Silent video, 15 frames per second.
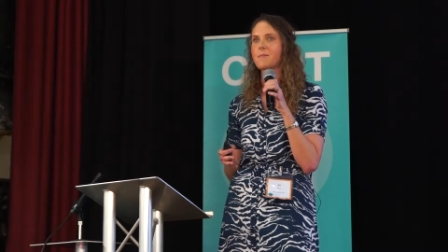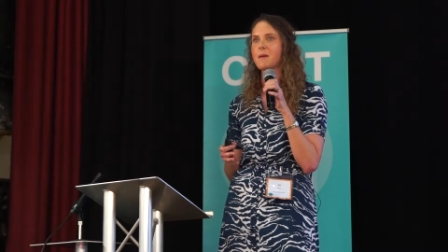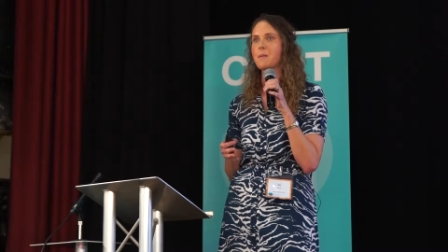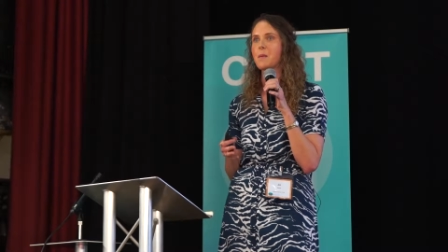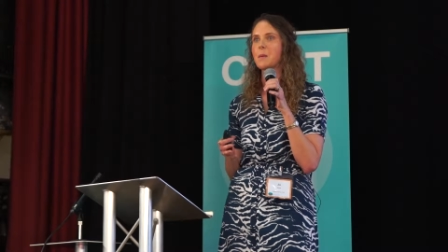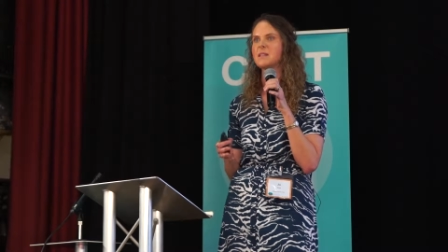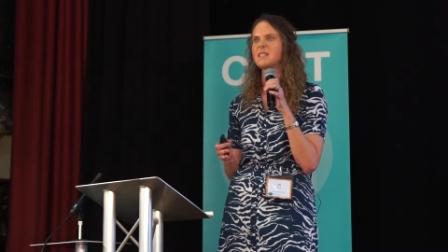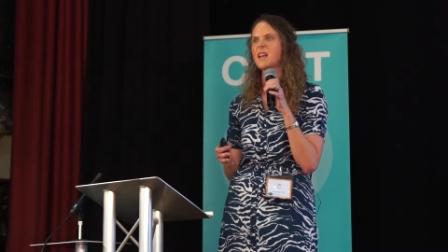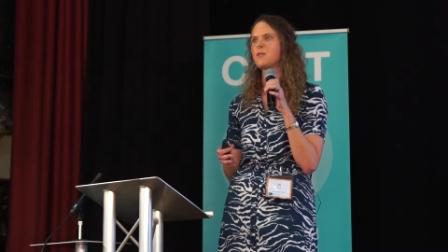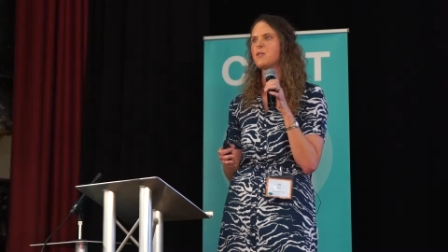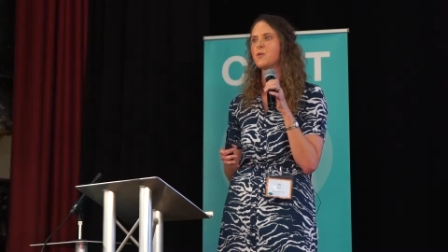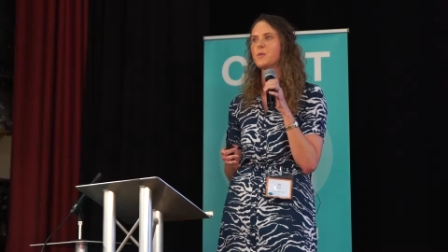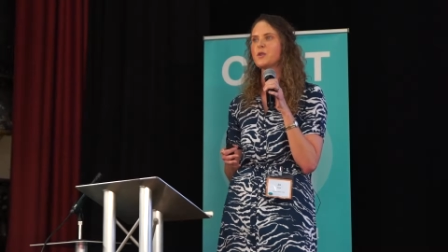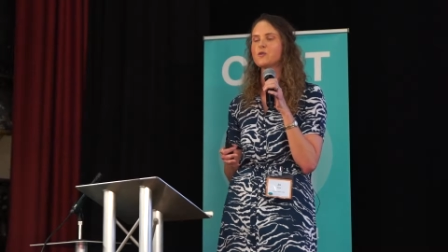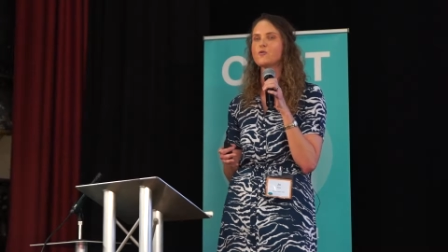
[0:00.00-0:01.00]
people were saying, you
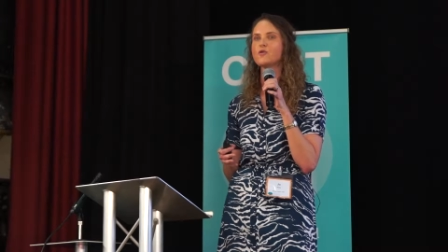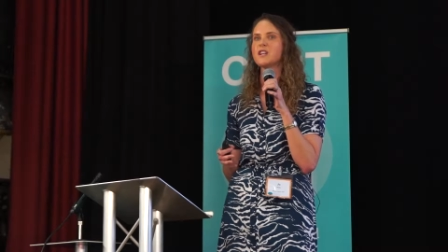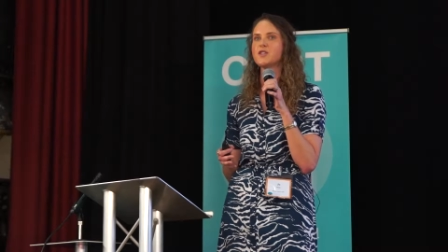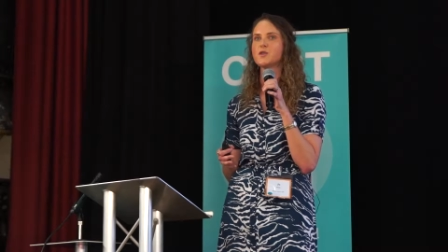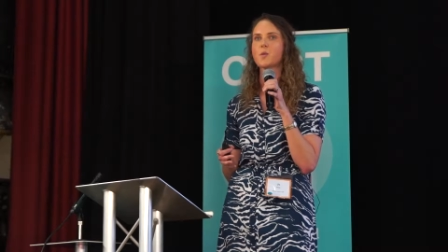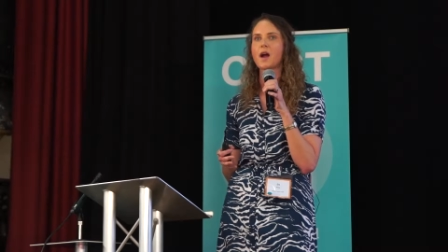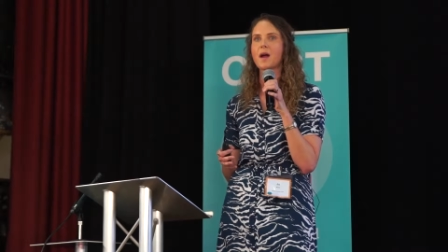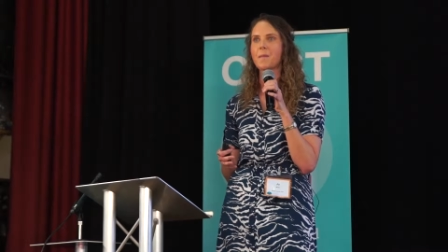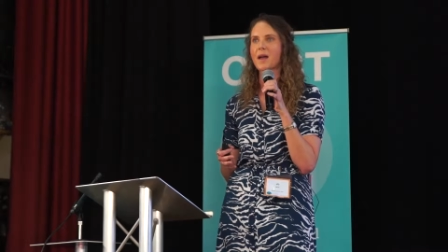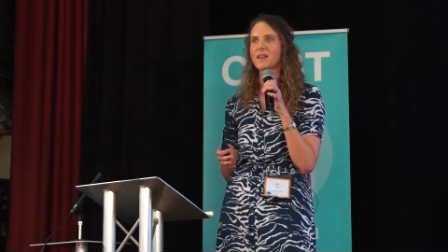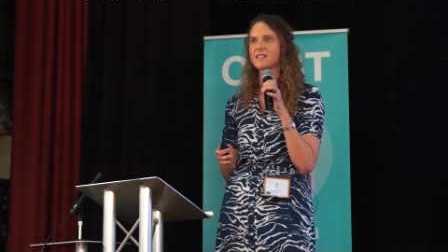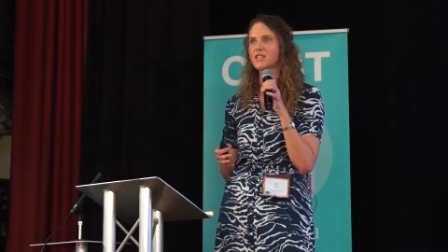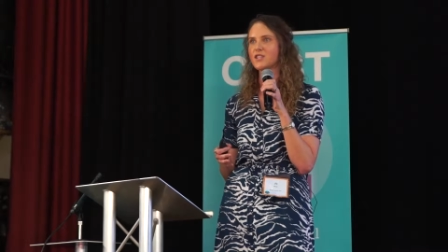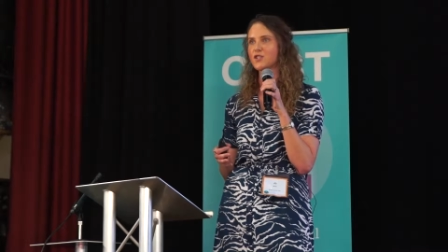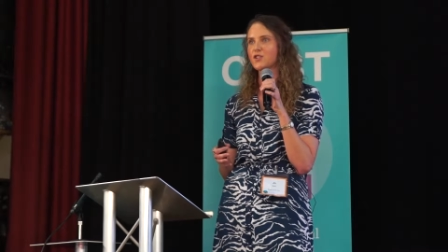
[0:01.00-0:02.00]
know, we don't need to worry about
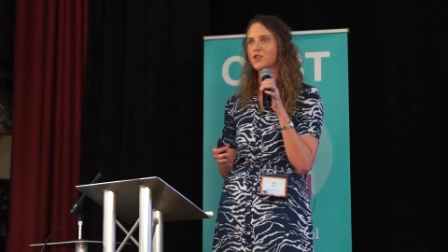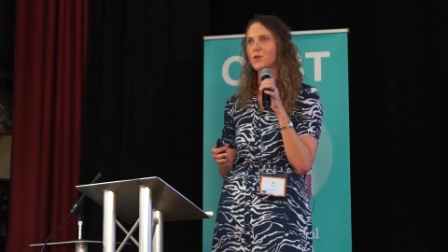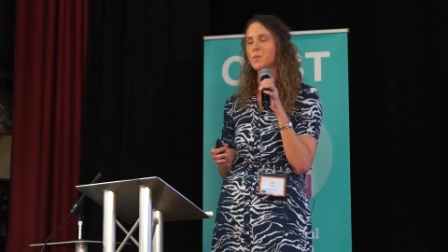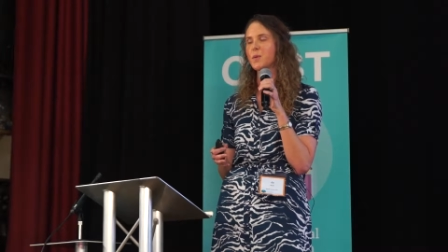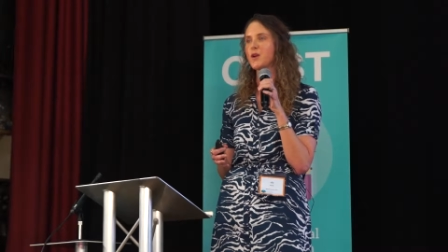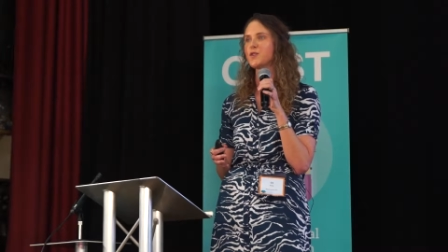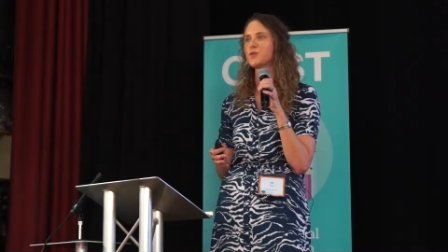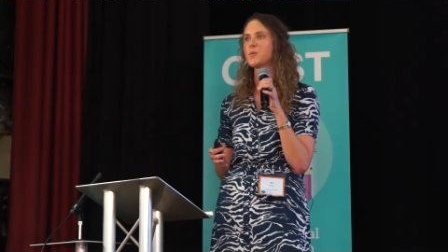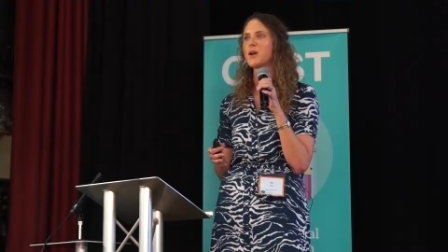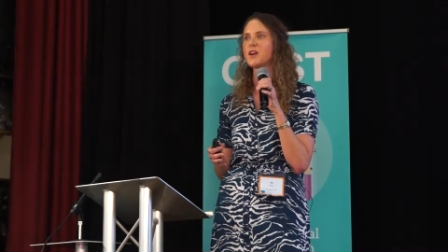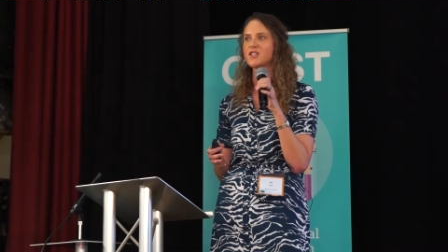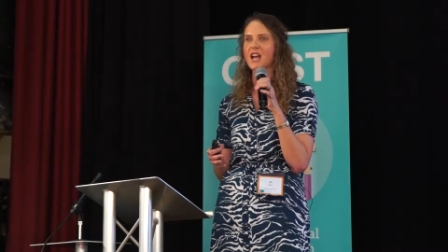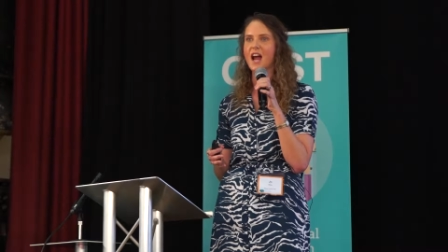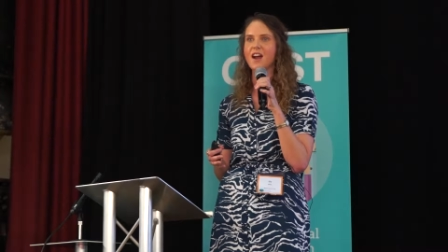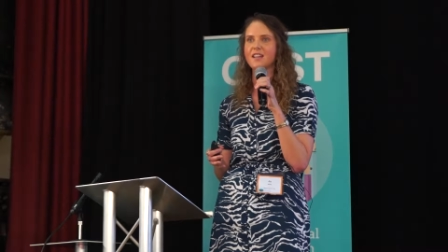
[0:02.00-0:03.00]
digital because we're a
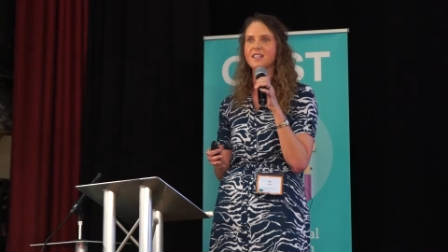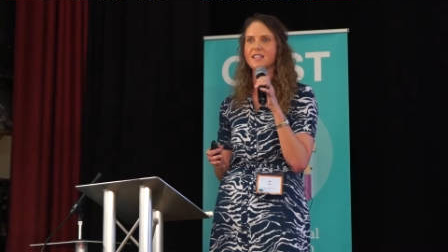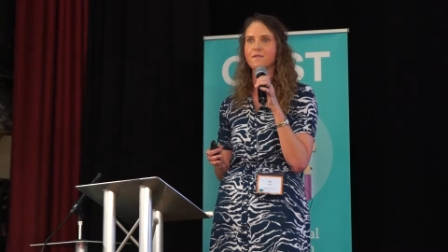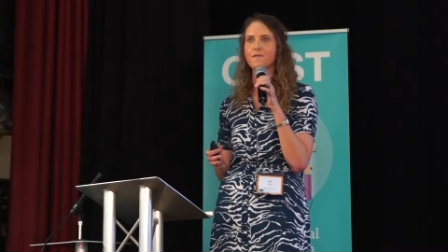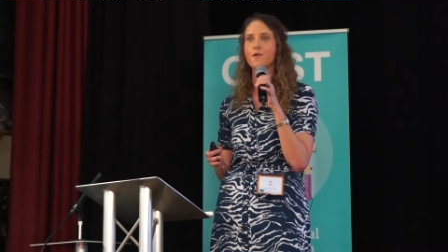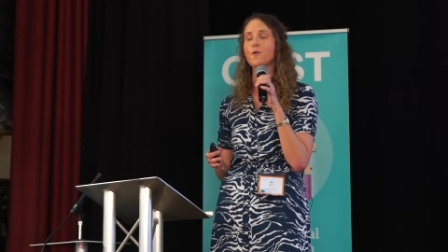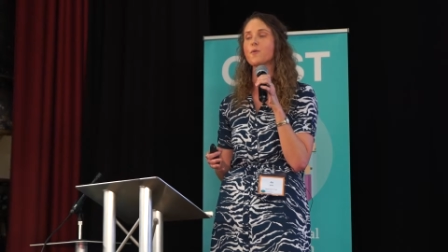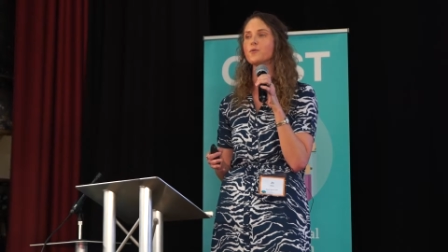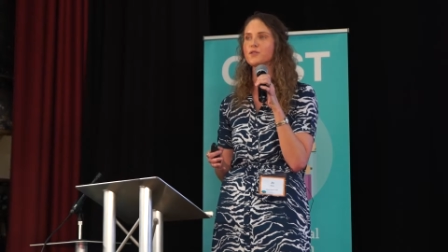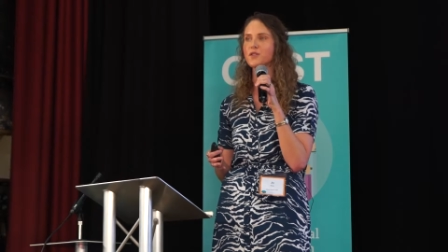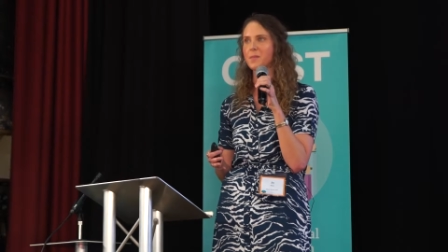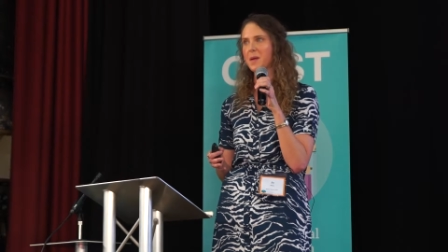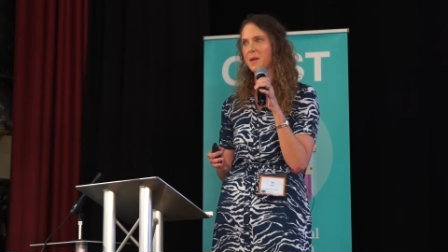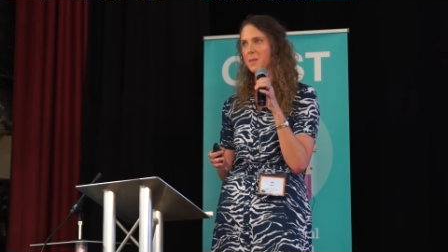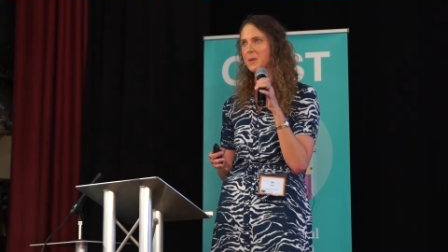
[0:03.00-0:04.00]
charity for
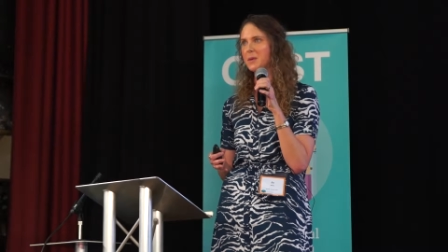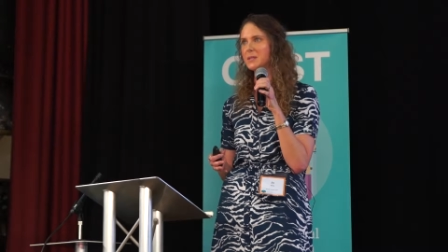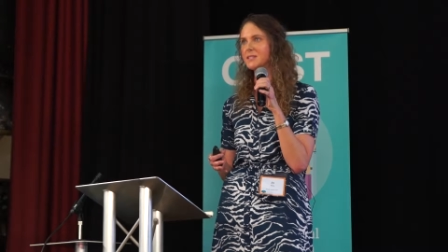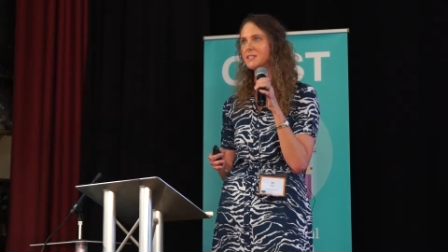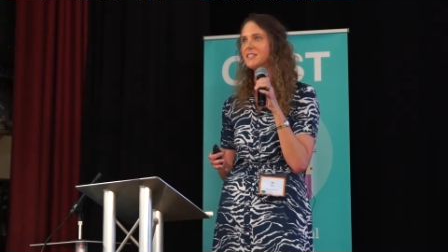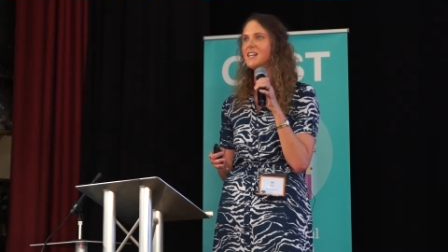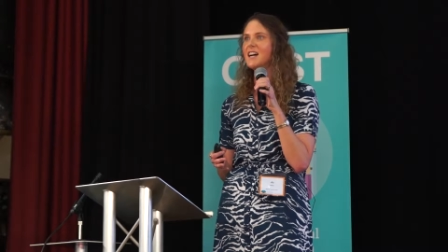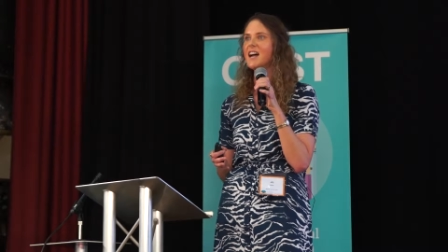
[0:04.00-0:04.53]
older people.